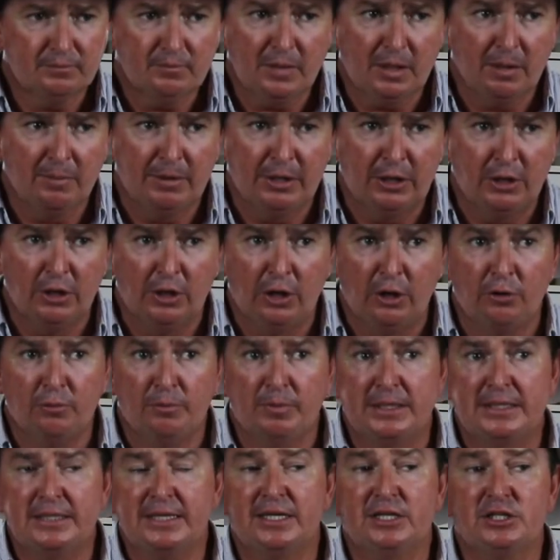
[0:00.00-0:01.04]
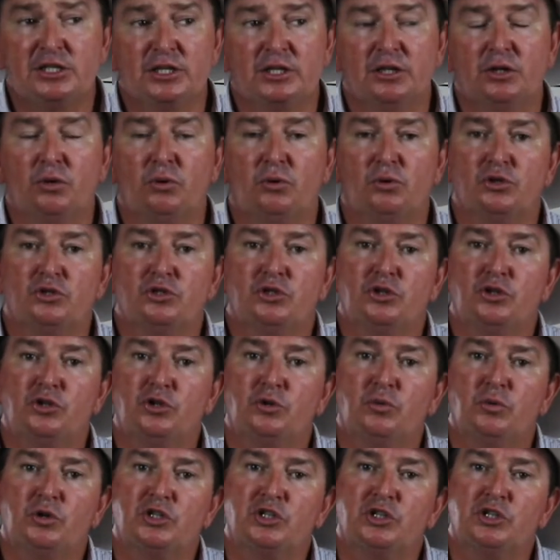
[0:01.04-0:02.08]
But don't be teaching the horse to
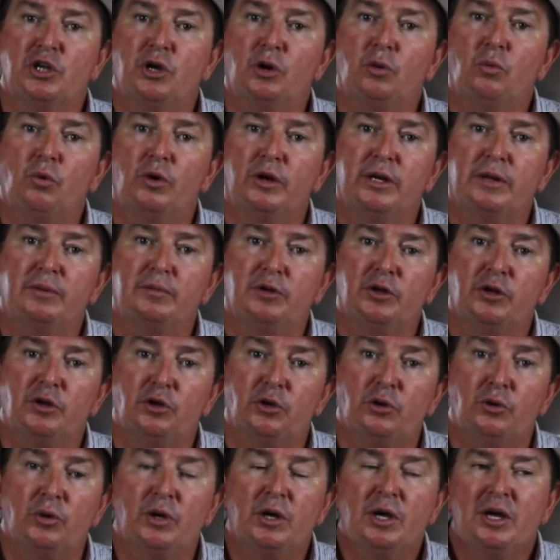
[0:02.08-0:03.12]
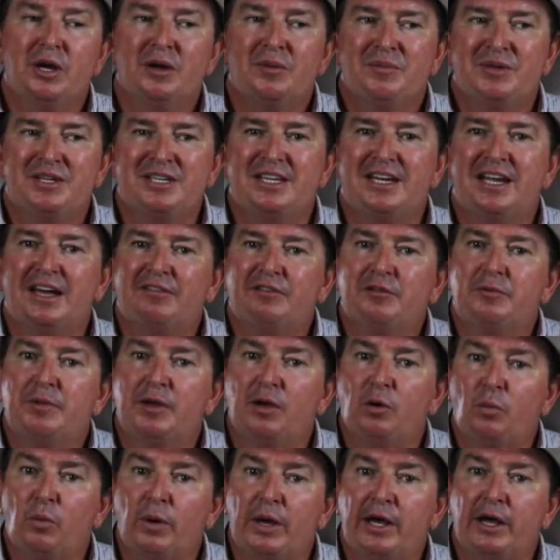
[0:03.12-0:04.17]
do what you don't want him to do. But you'd have to be
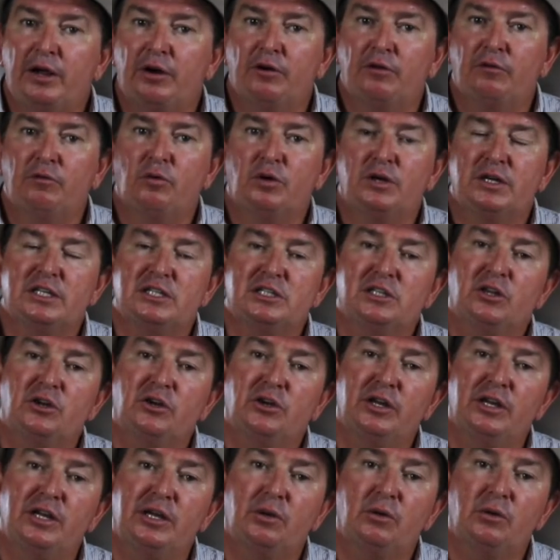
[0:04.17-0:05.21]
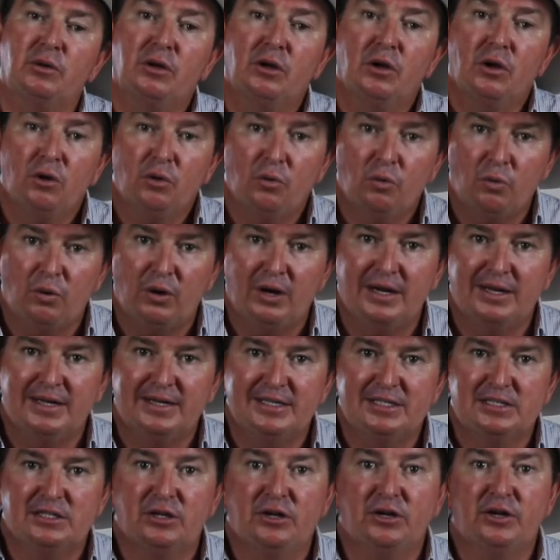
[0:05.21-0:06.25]
aware of what he's learning while
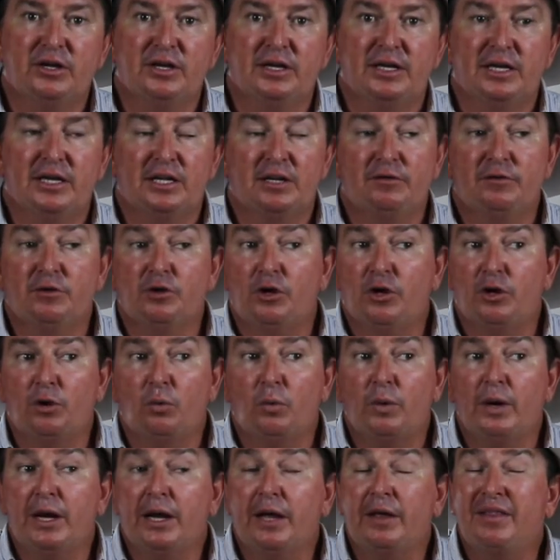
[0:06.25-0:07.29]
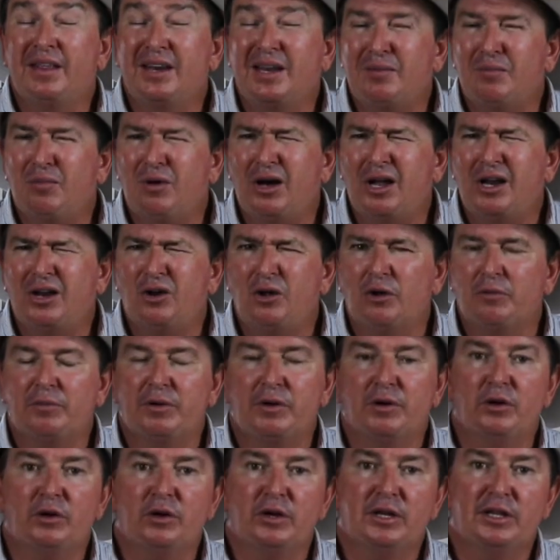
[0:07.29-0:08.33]
he's learning it. If you're not aware, then he might not
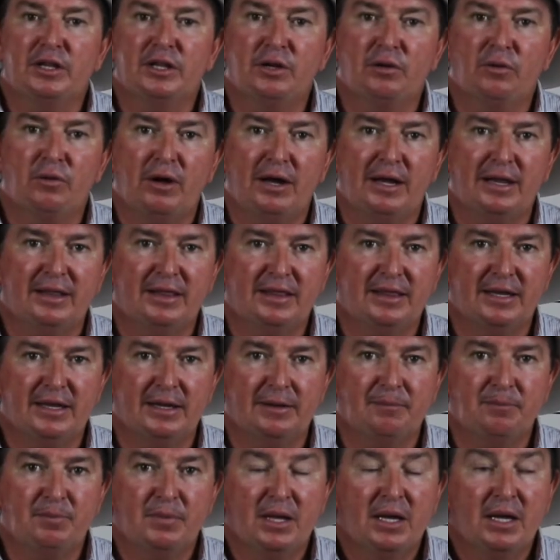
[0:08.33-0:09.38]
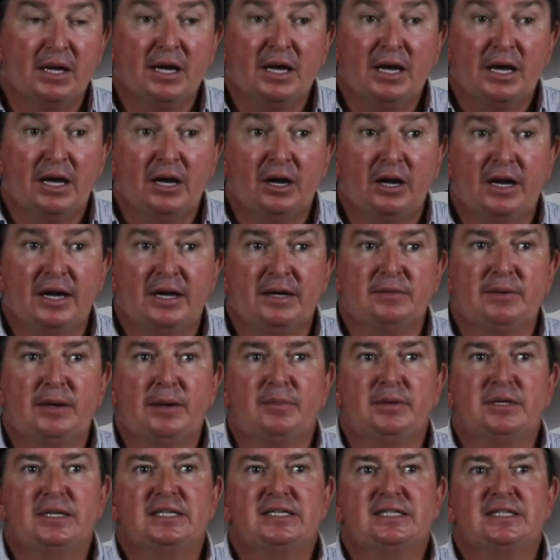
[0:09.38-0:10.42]
be learning the right thing. And I
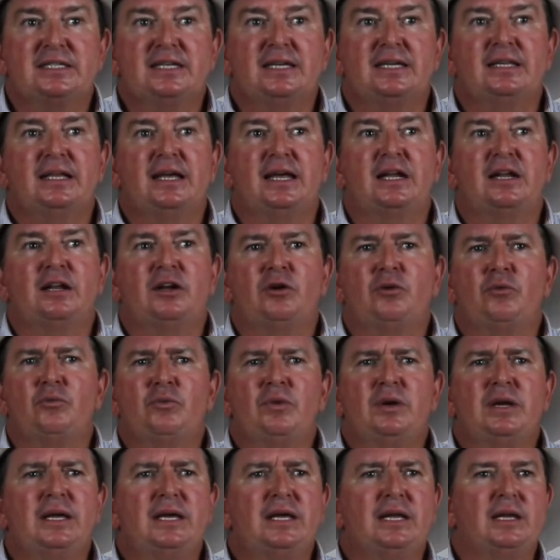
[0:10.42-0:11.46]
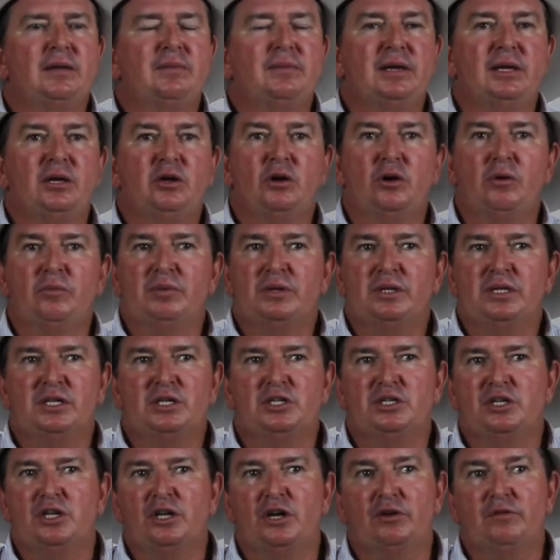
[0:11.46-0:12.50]
happened to see that at a really big
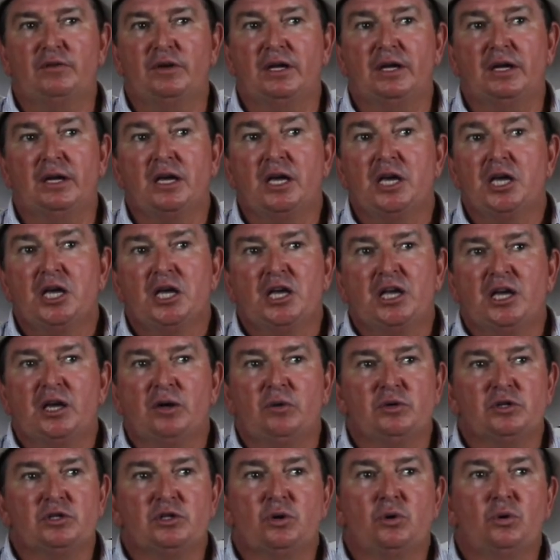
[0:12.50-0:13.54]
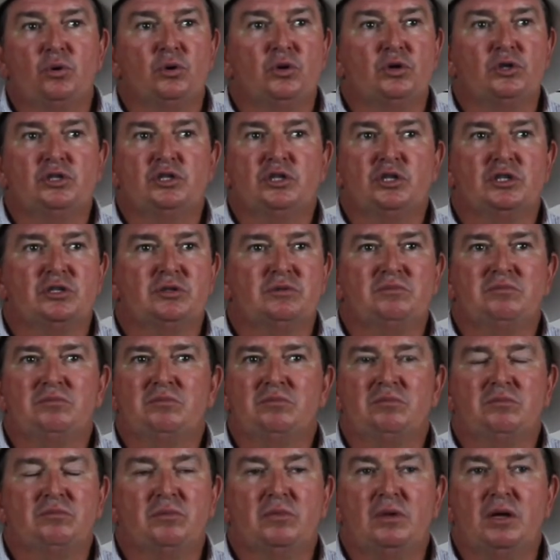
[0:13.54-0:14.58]
competition over here. It was a horse,
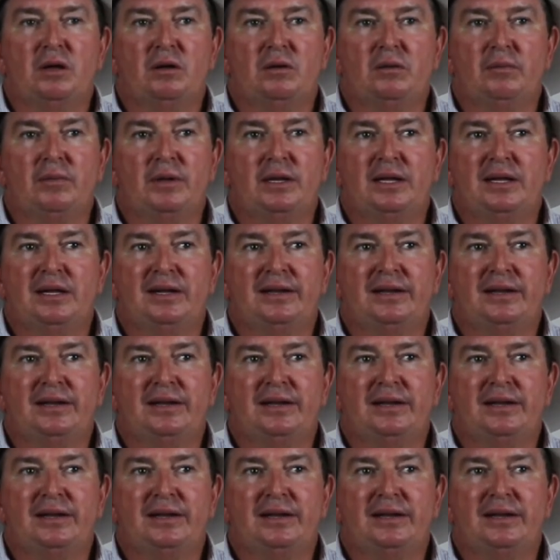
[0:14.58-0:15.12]
a